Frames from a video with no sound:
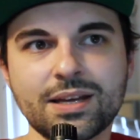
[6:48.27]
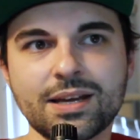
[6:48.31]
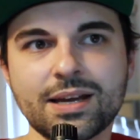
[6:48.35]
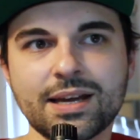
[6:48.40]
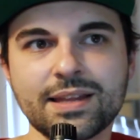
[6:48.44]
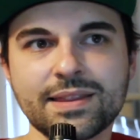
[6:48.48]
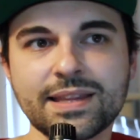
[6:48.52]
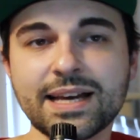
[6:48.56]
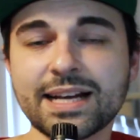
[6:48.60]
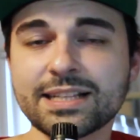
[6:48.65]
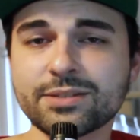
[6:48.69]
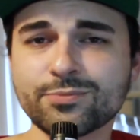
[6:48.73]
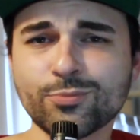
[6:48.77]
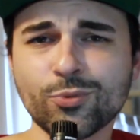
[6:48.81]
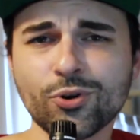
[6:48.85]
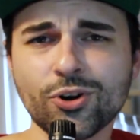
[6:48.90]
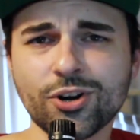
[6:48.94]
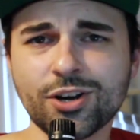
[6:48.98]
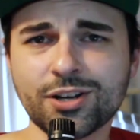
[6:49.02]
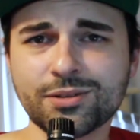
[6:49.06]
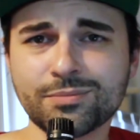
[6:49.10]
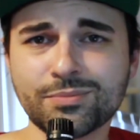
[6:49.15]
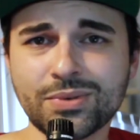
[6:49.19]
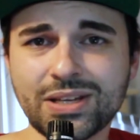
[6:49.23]
and that's more
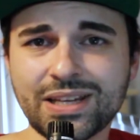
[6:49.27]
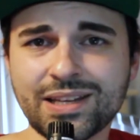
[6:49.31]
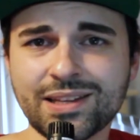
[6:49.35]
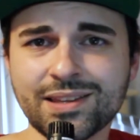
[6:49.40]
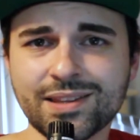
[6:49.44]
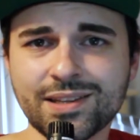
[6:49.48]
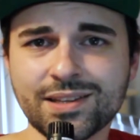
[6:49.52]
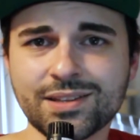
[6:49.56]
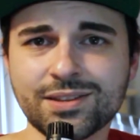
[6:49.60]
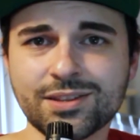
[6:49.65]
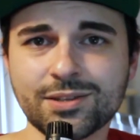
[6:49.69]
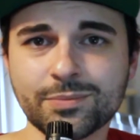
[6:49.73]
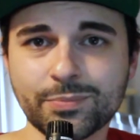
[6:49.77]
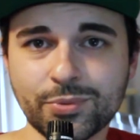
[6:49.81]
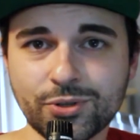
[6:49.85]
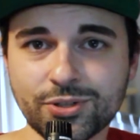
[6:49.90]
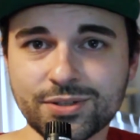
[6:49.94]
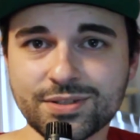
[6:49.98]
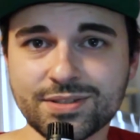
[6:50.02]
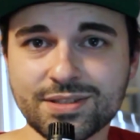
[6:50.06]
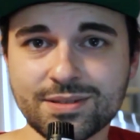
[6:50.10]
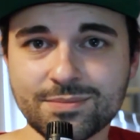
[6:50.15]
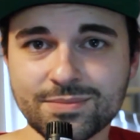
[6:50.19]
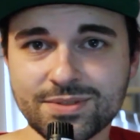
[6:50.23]
on me than the
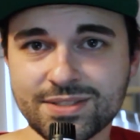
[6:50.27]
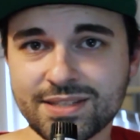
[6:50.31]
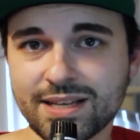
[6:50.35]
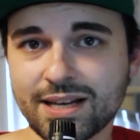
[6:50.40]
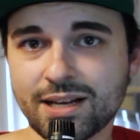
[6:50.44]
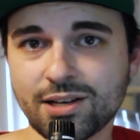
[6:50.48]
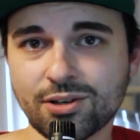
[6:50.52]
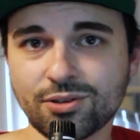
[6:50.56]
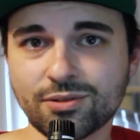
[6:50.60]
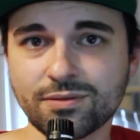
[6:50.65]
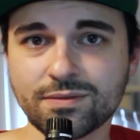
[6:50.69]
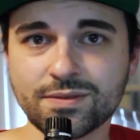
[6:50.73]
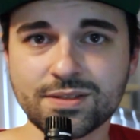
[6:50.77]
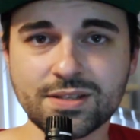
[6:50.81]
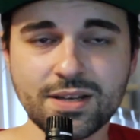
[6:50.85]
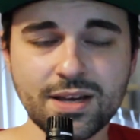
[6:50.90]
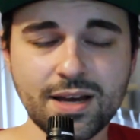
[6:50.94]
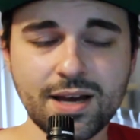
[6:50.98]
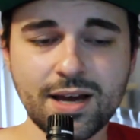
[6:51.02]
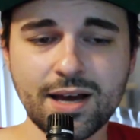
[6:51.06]
books themselves.